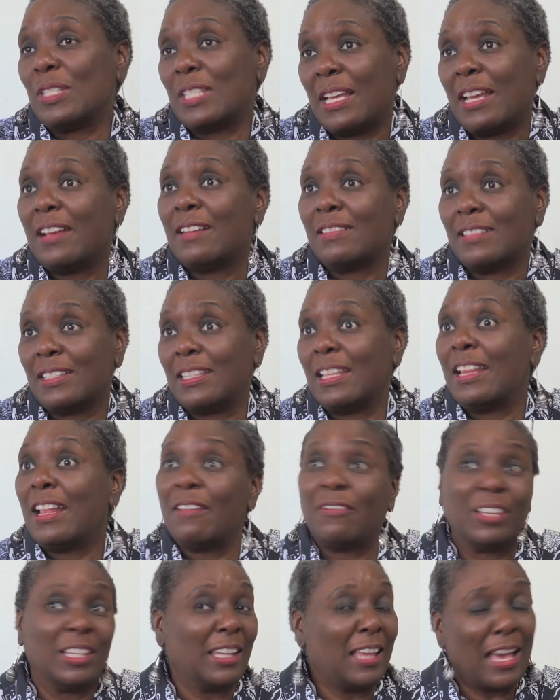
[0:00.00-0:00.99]
towns that
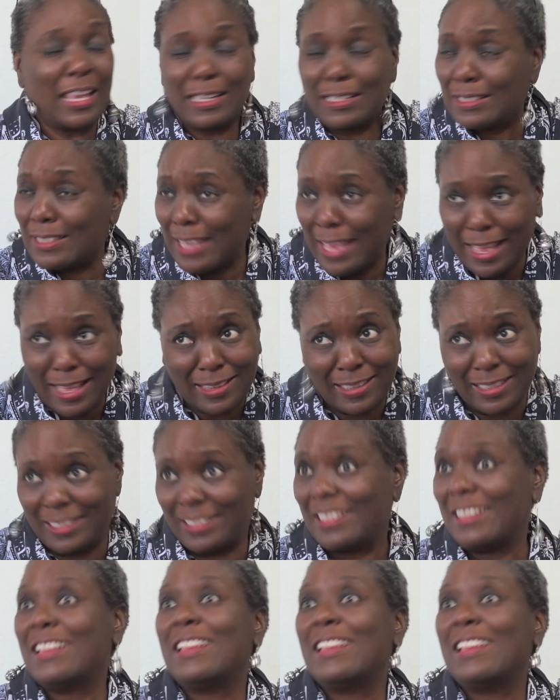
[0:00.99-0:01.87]
have a lot of talent,